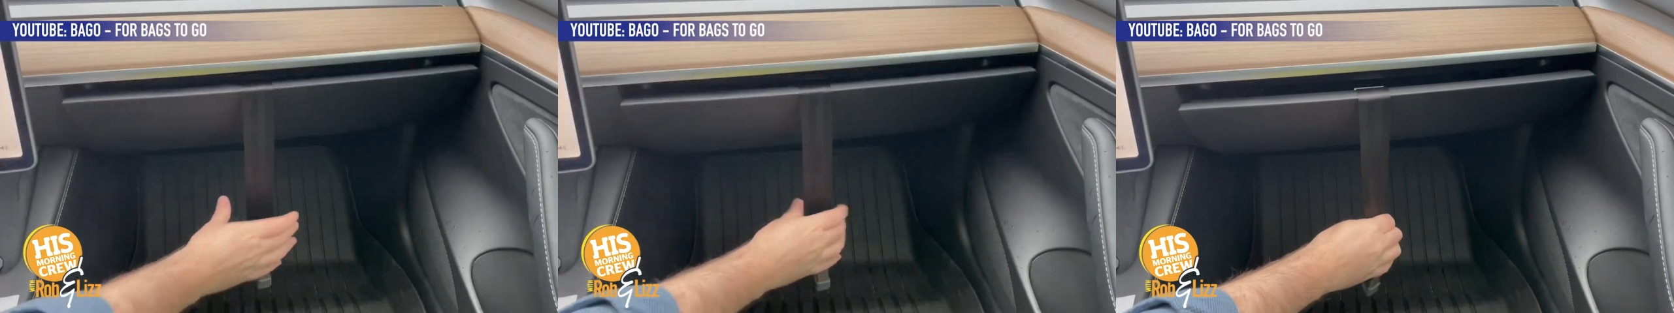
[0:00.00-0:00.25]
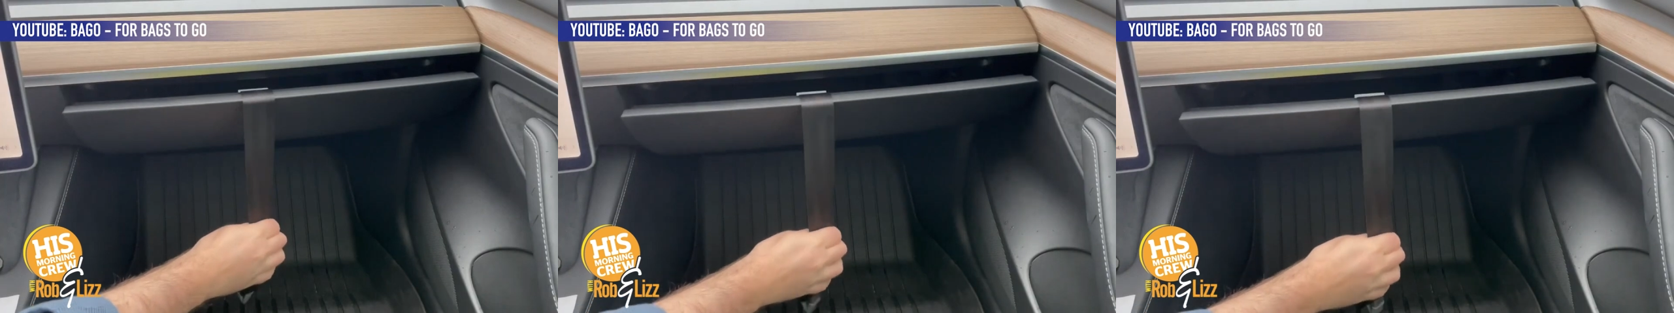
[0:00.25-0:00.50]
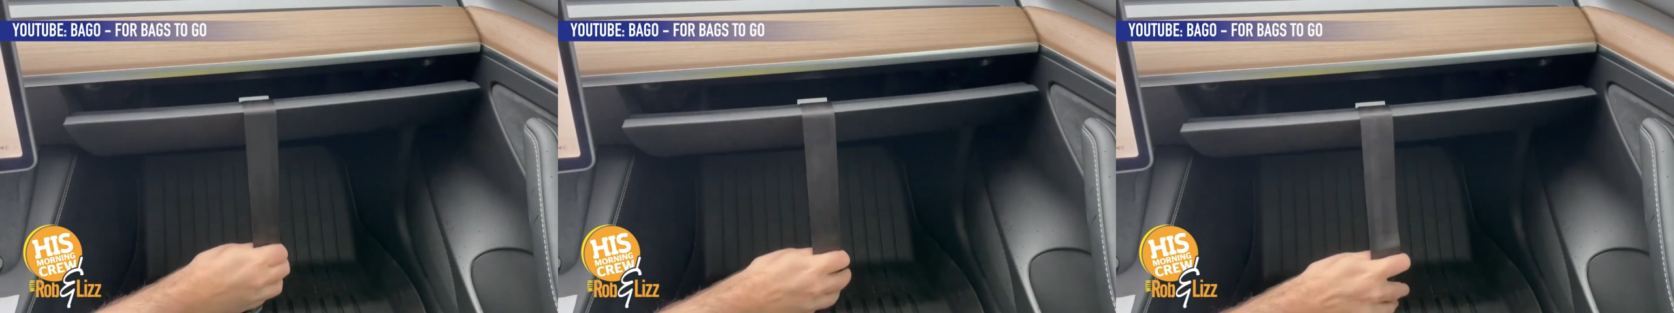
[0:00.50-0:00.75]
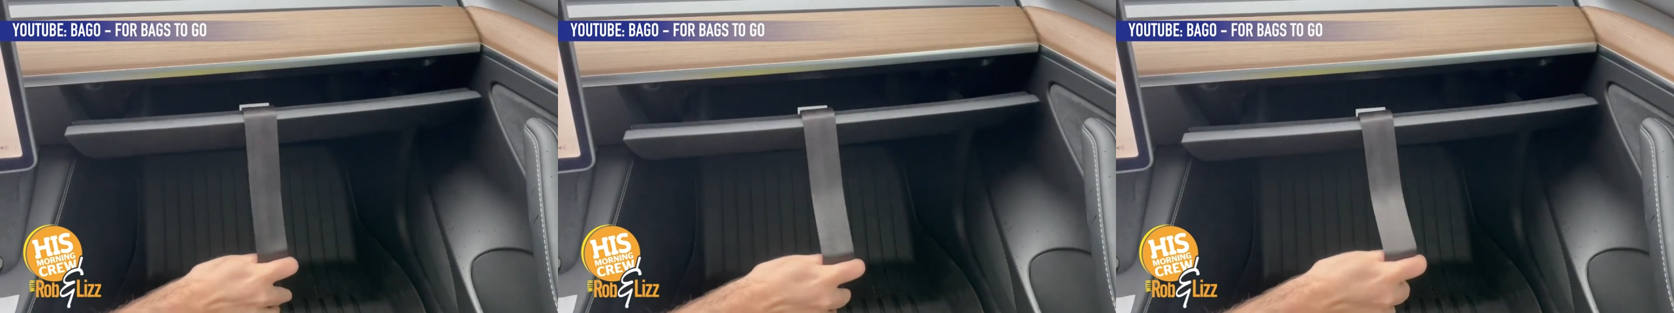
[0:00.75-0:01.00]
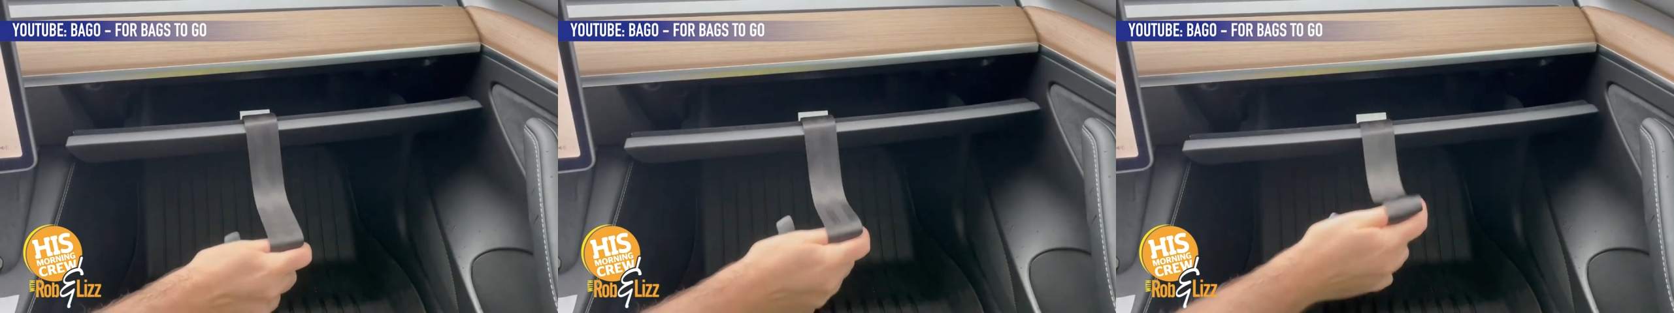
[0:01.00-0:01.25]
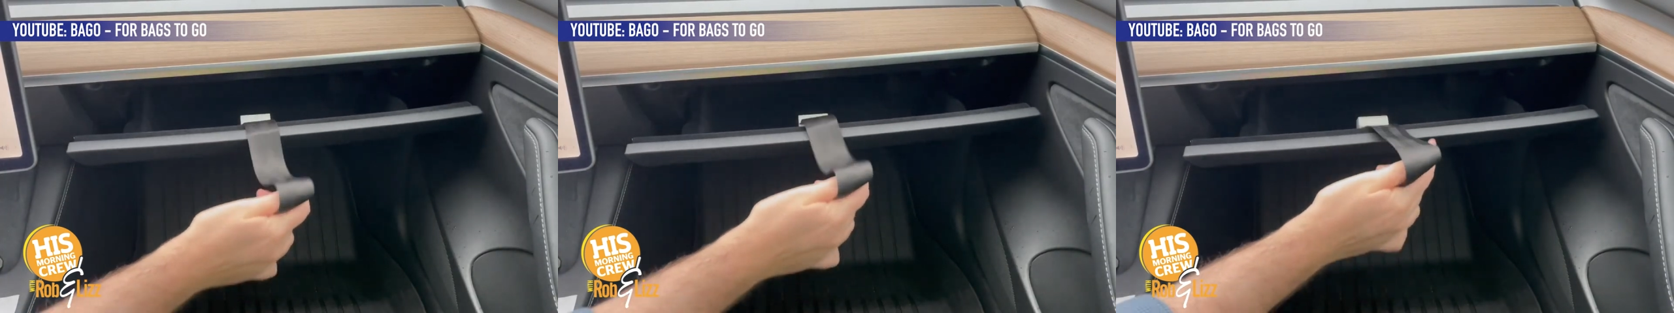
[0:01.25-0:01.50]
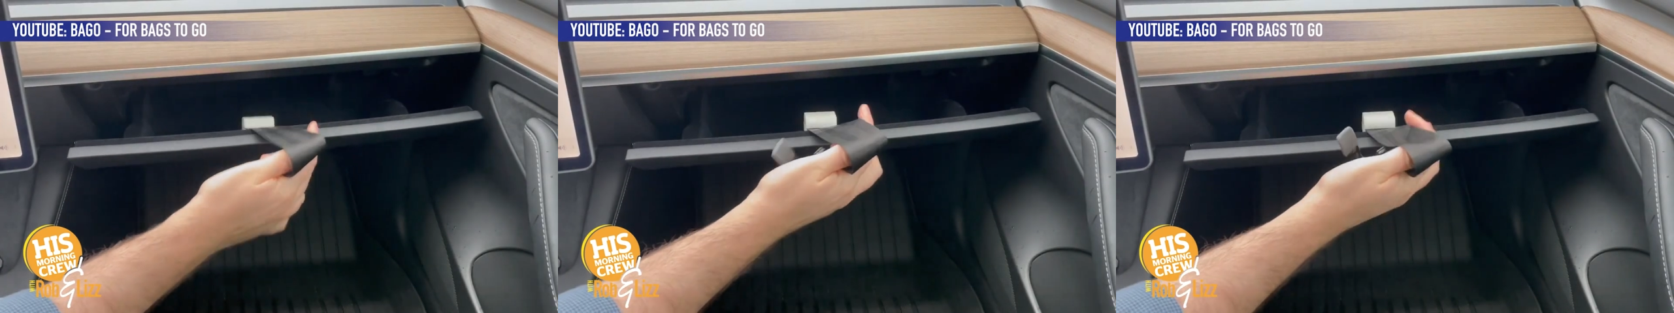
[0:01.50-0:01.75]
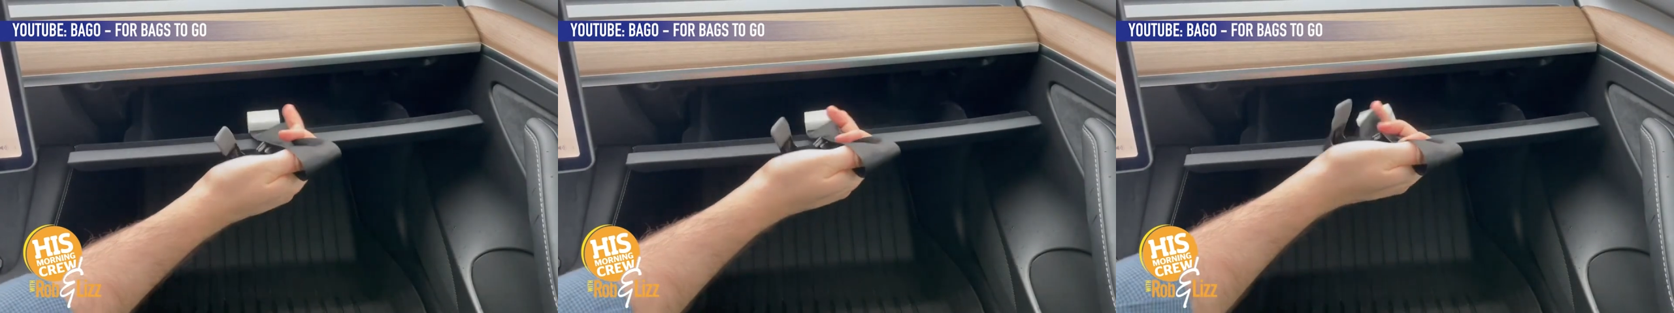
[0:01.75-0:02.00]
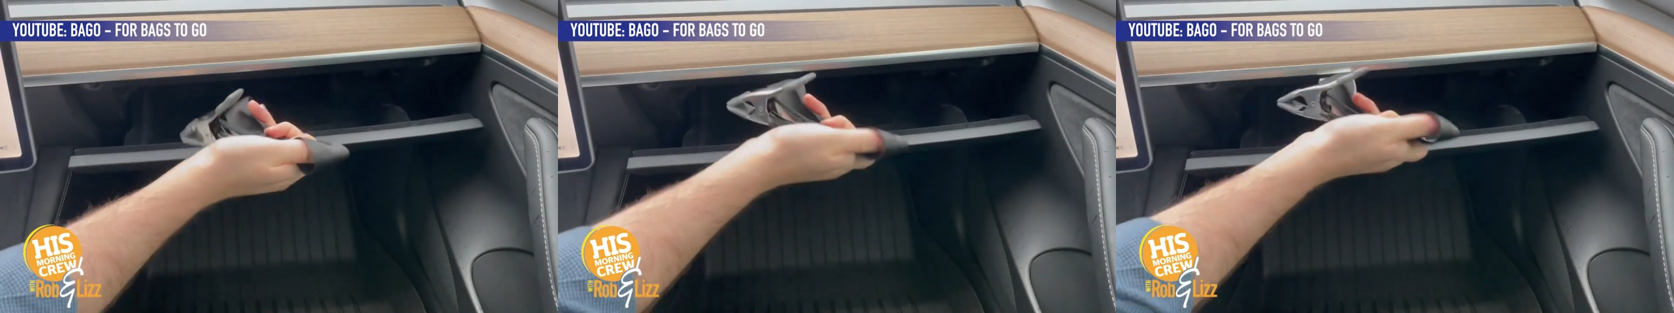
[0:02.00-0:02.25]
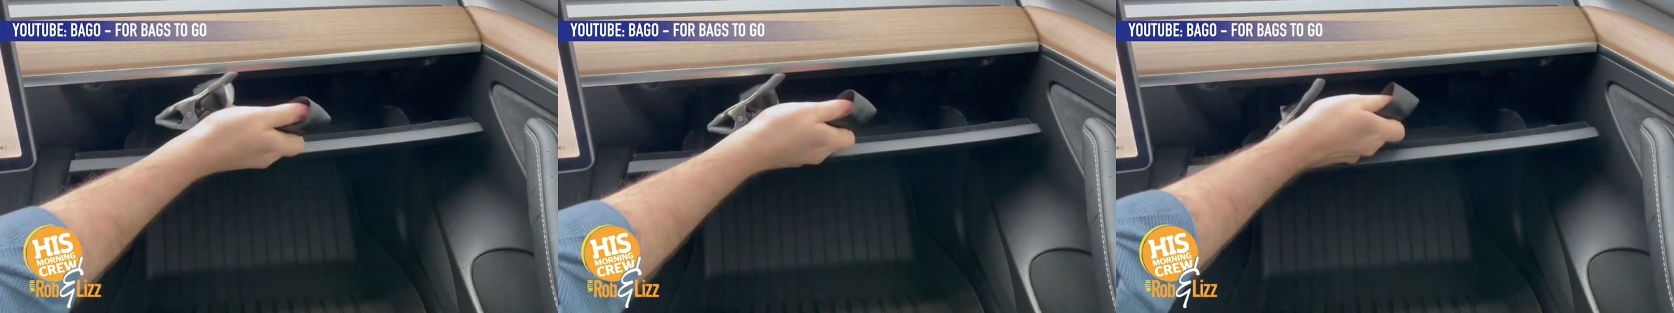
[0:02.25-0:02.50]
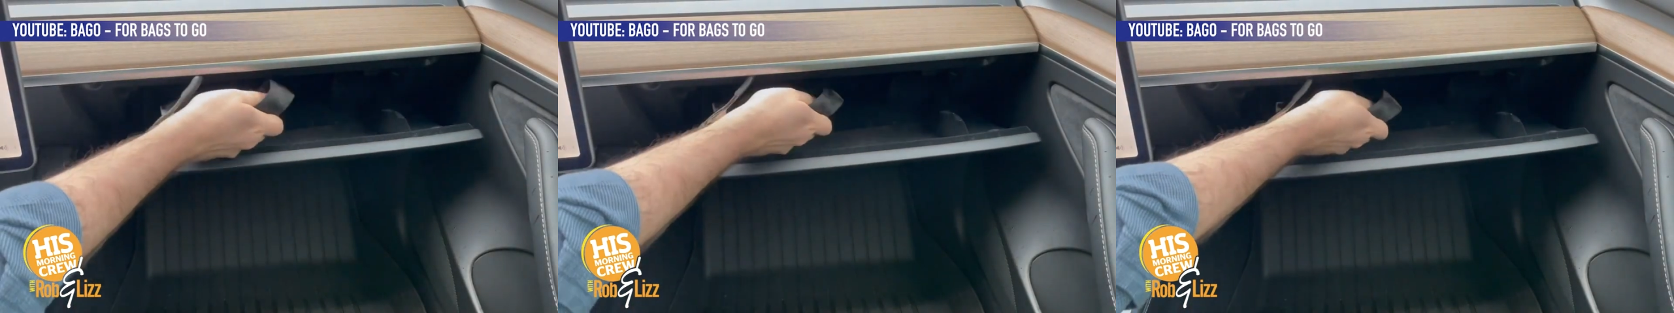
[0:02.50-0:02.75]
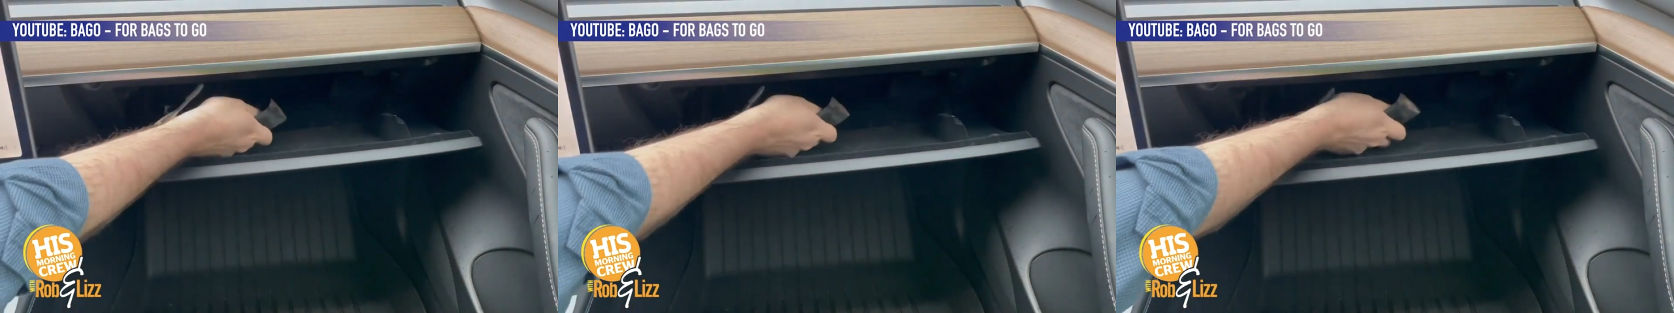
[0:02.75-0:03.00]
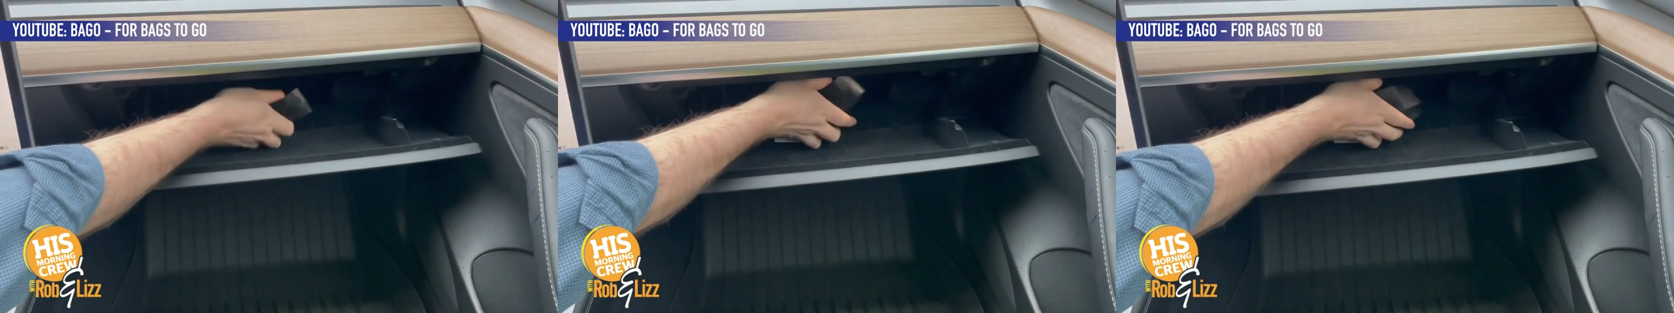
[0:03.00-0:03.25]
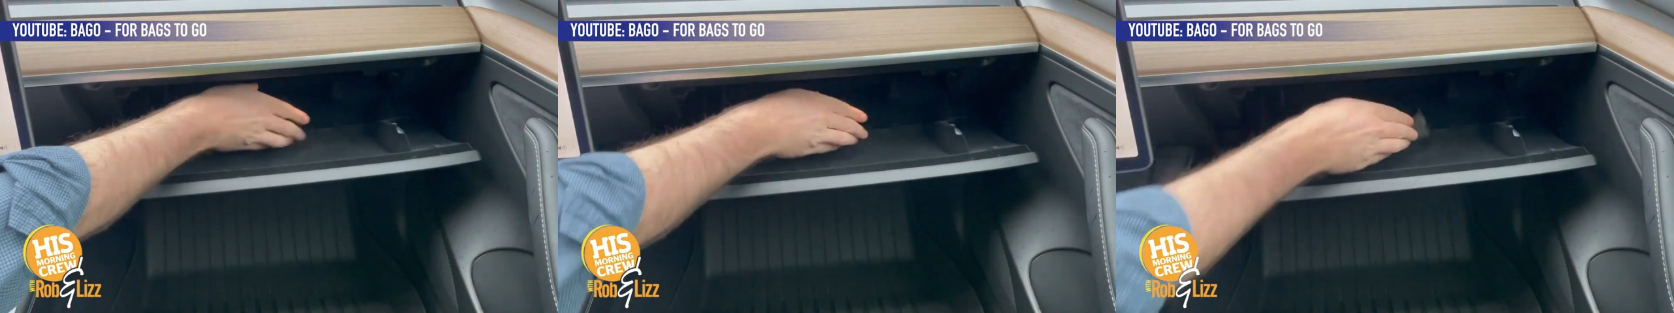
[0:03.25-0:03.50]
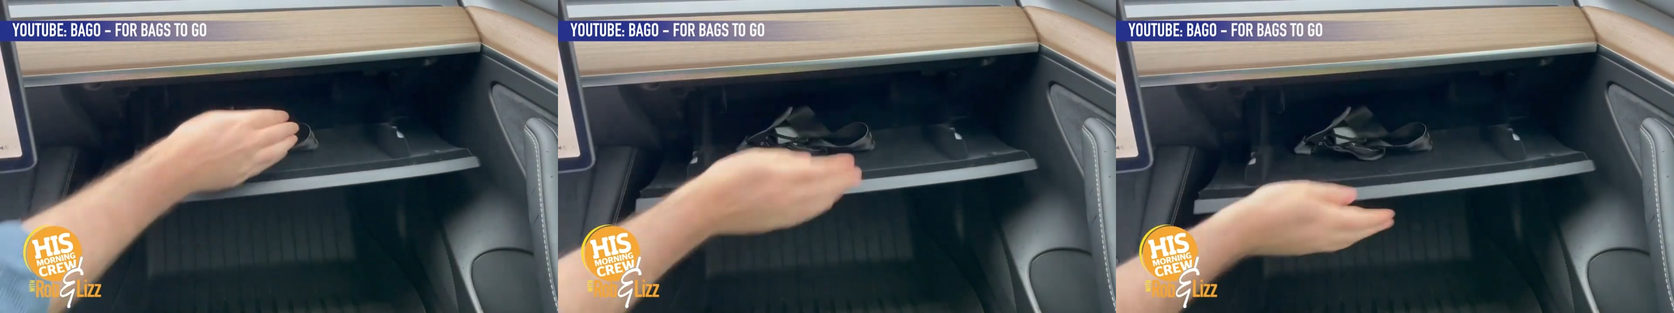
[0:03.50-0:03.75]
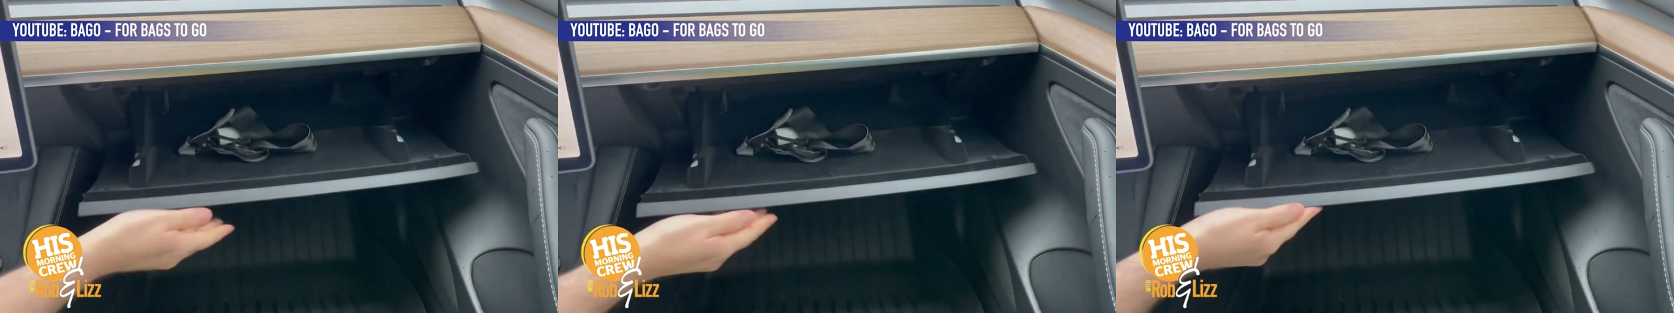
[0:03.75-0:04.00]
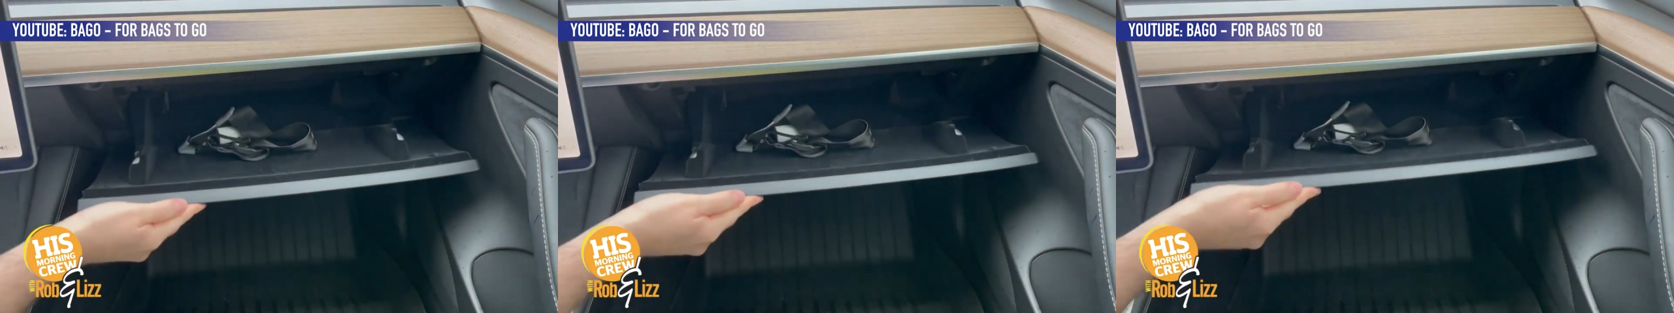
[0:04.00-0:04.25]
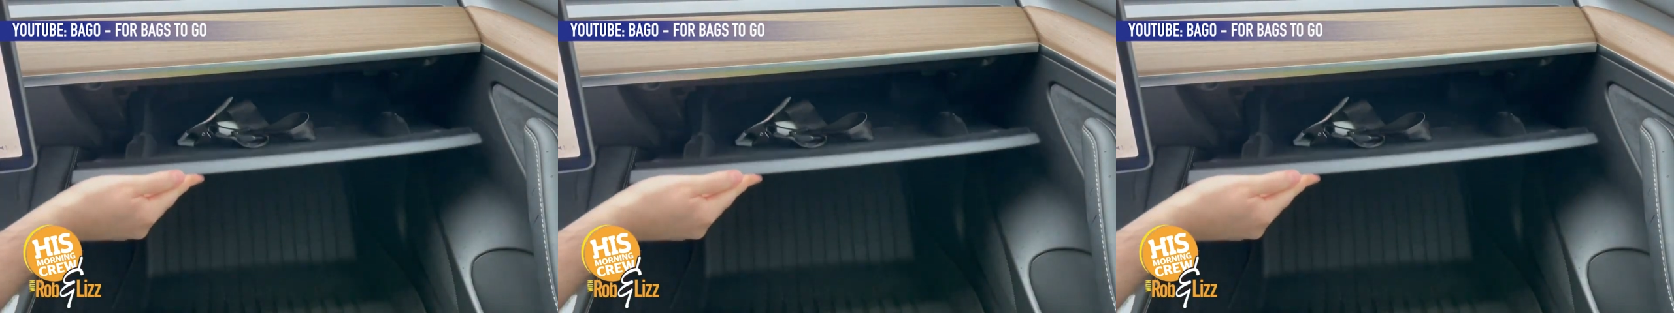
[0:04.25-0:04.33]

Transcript: [unreadable: no face in view]